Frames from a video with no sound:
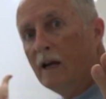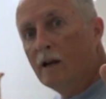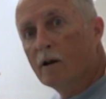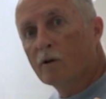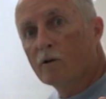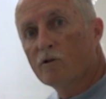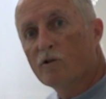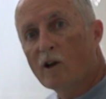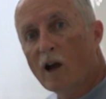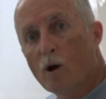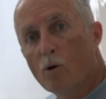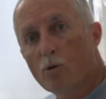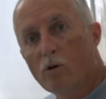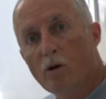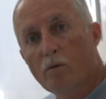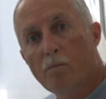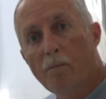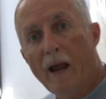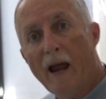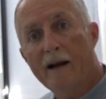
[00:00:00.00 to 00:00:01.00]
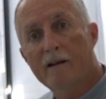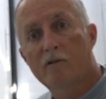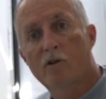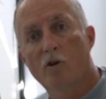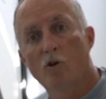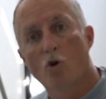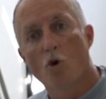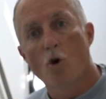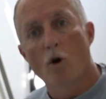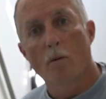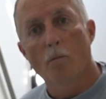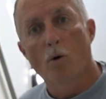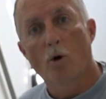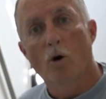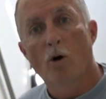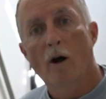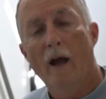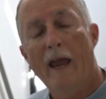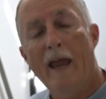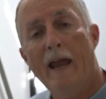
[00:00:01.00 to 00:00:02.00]
heater sounded back to
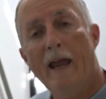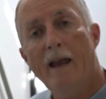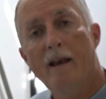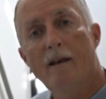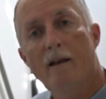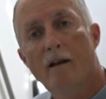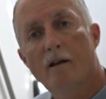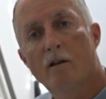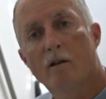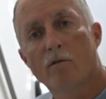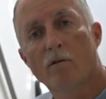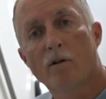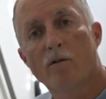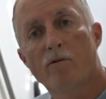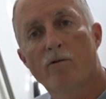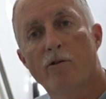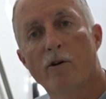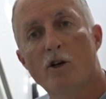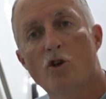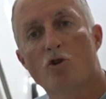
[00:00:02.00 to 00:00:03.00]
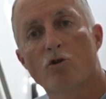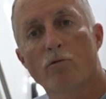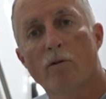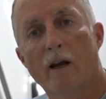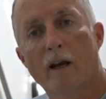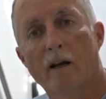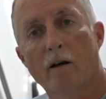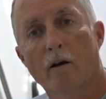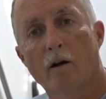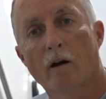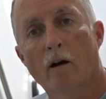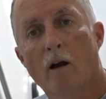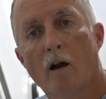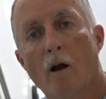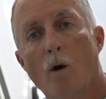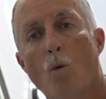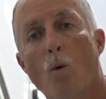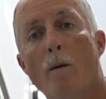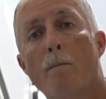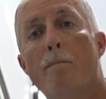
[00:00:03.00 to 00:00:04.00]
normal, and the refrigerator
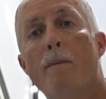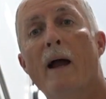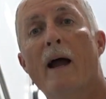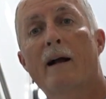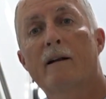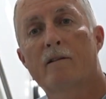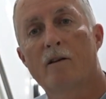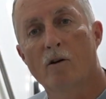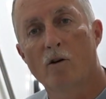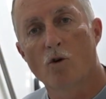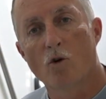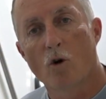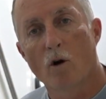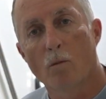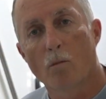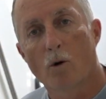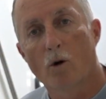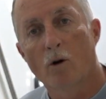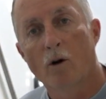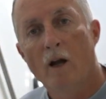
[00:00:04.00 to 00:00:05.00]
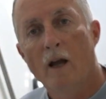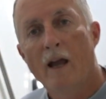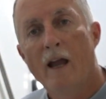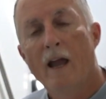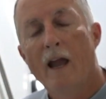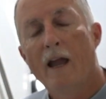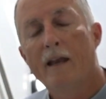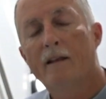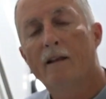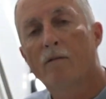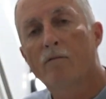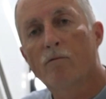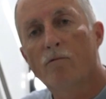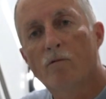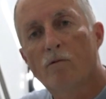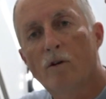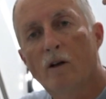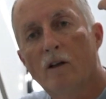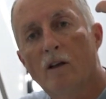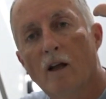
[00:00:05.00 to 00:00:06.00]
went back to normal. The,
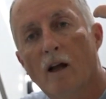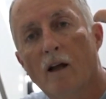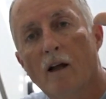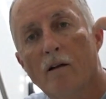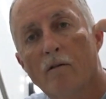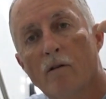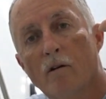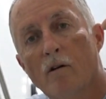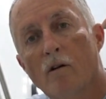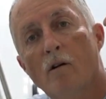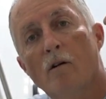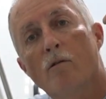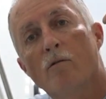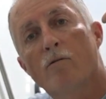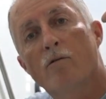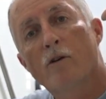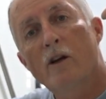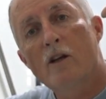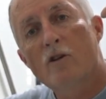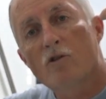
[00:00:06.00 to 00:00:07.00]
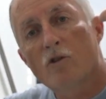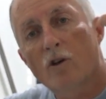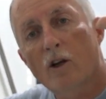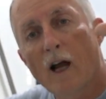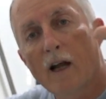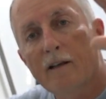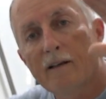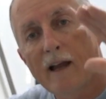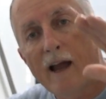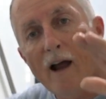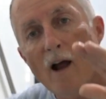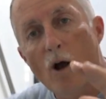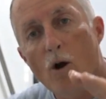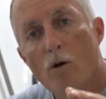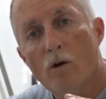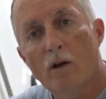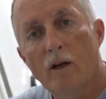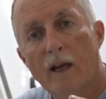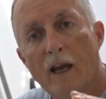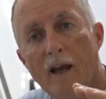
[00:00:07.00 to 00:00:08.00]
the freezer got
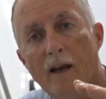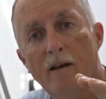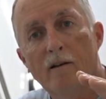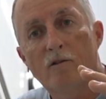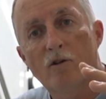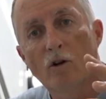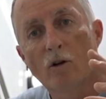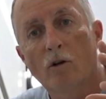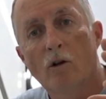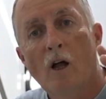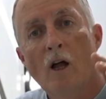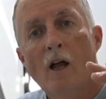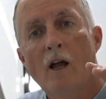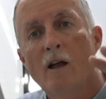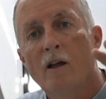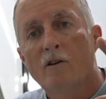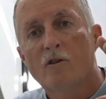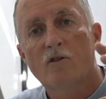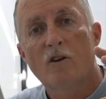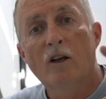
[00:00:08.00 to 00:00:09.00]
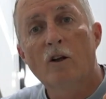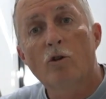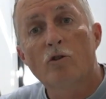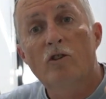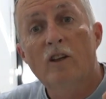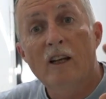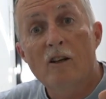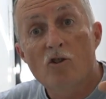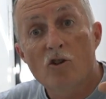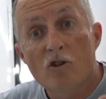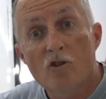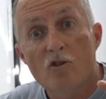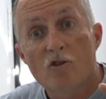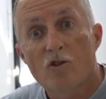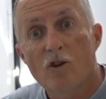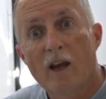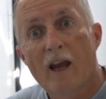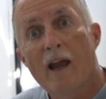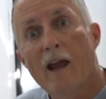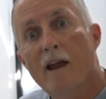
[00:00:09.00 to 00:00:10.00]
down again to single
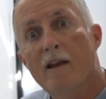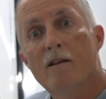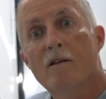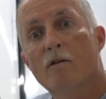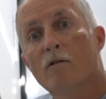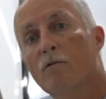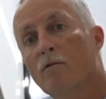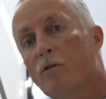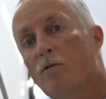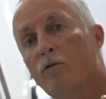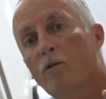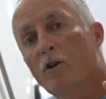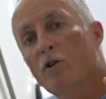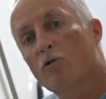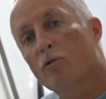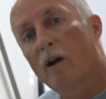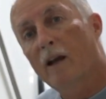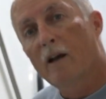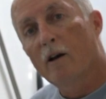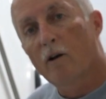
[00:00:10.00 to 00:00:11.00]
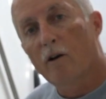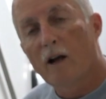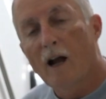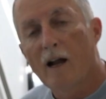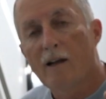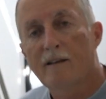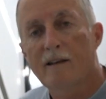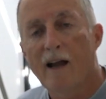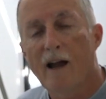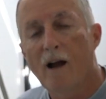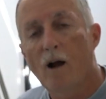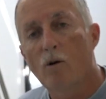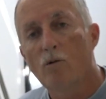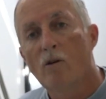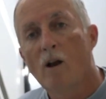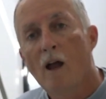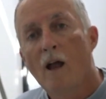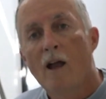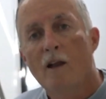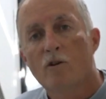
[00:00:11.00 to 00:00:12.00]
digits and the refrigerator got
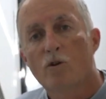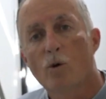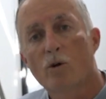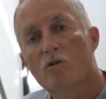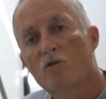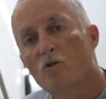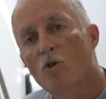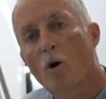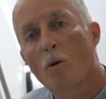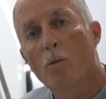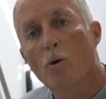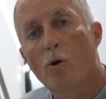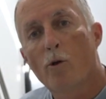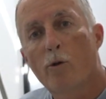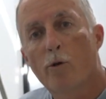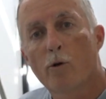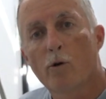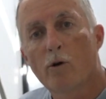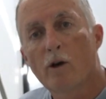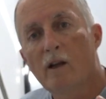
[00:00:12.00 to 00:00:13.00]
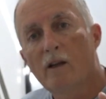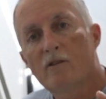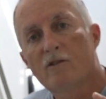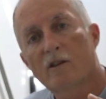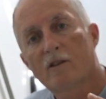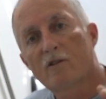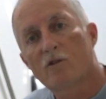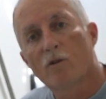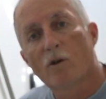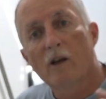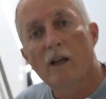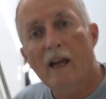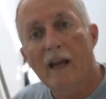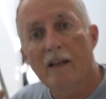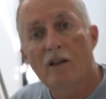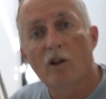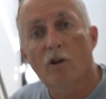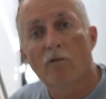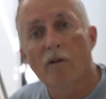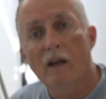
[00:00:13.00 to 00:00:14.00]
down to its normal 36,
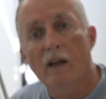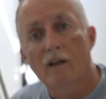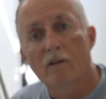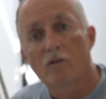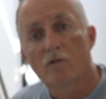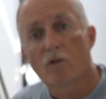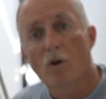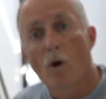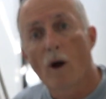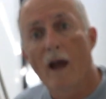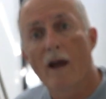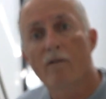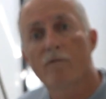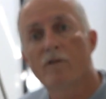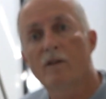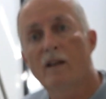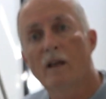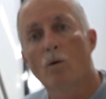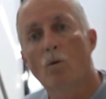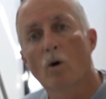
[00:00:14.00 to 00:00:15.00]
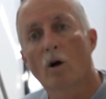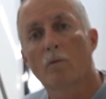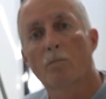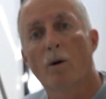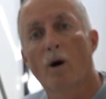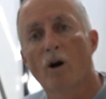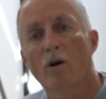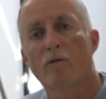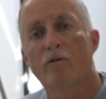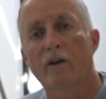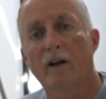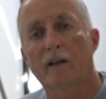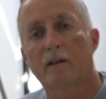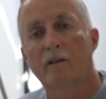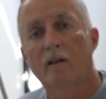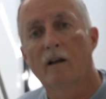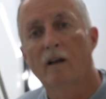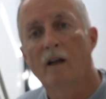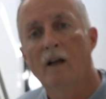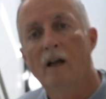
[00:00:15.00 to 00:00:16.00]
38 degrees. So everything worked
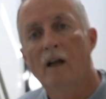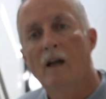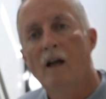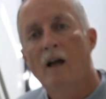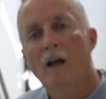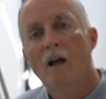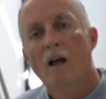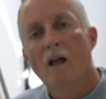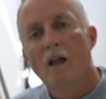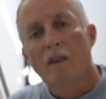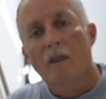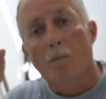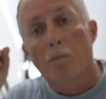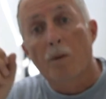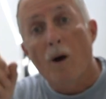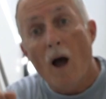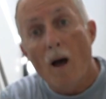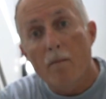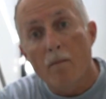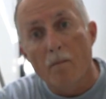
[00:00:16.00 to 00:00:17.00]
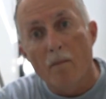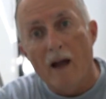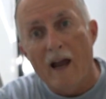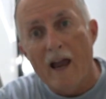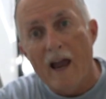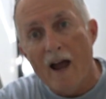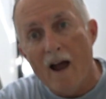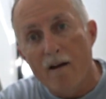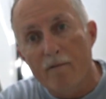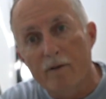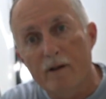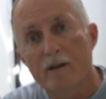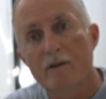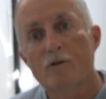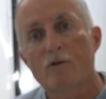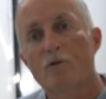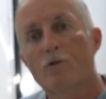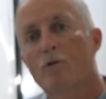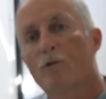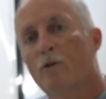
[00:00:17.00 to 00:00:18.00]
perfect. The problem I have
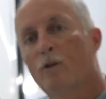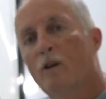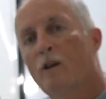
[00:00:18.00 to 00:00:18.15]
is